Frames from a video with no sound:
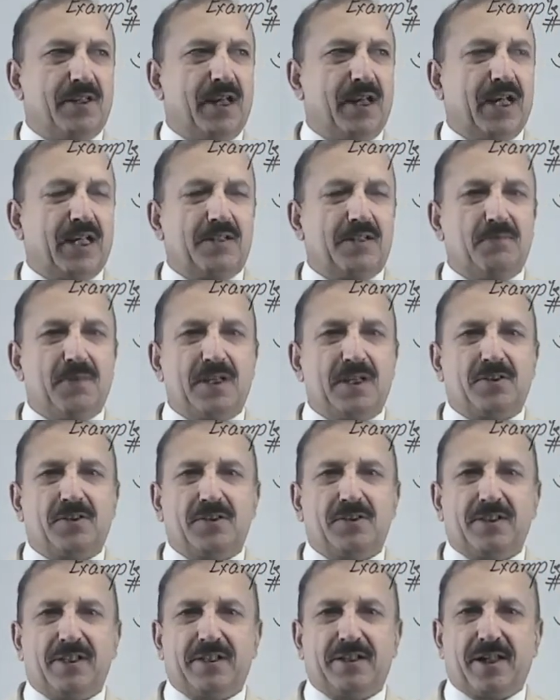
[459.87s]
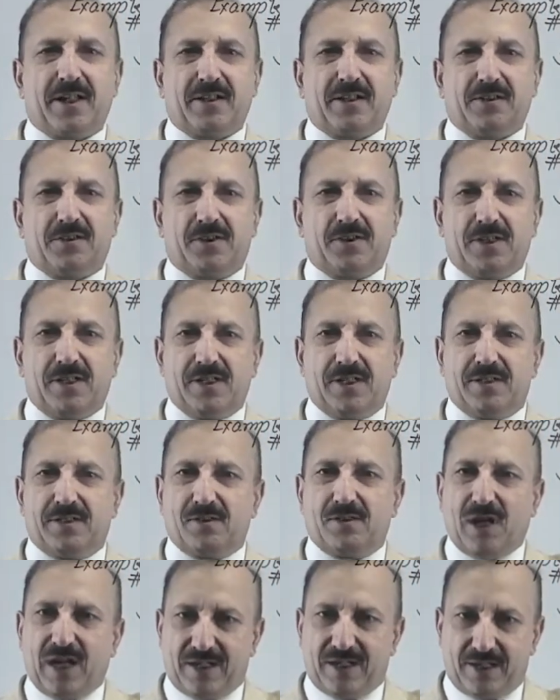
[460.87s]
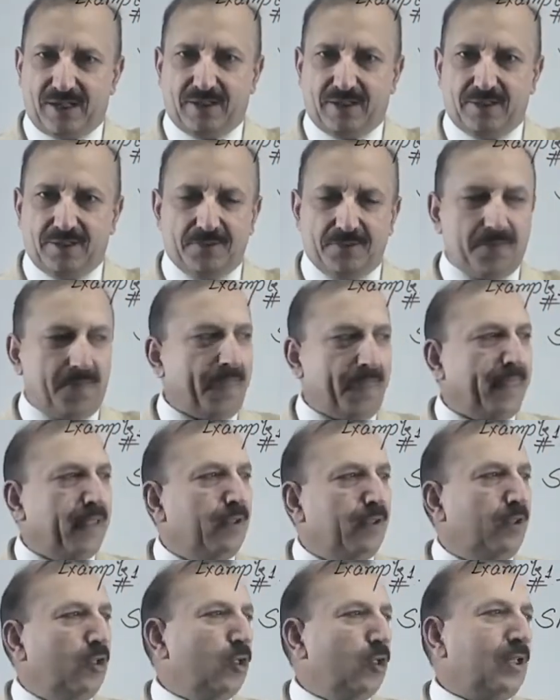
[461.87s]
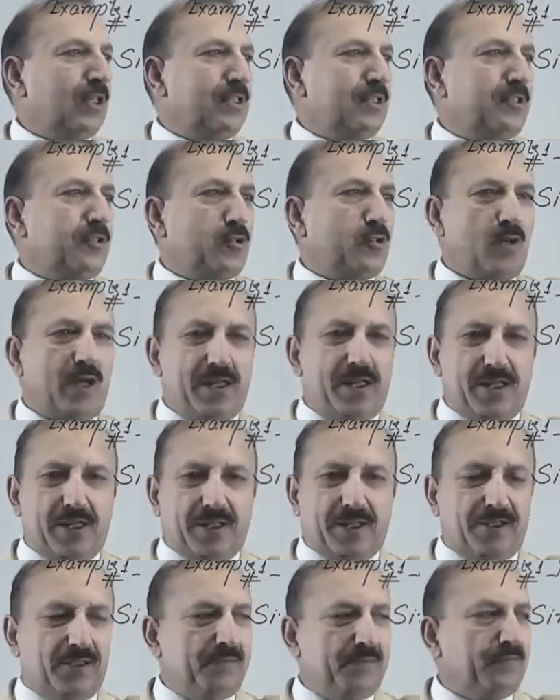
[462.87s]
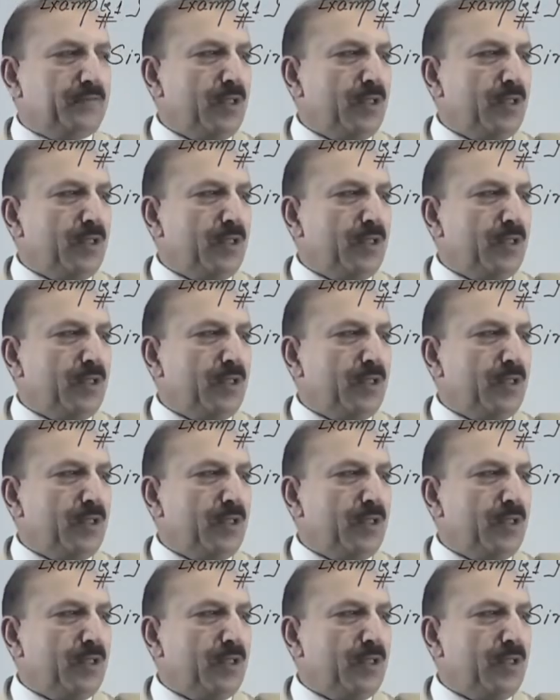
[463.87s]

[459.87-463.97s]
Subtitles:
and I mentioned that angle C is right angle. Look at this triangle.